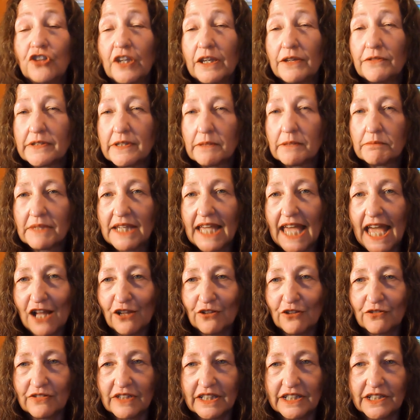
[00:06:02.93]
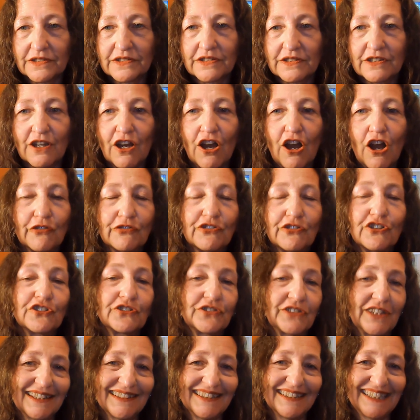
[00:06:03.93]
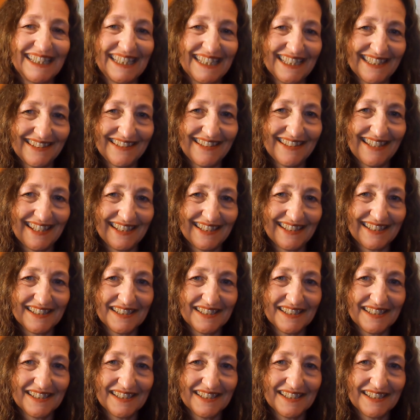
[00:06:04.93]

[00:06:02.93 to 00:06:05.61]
some calories off your daily intake.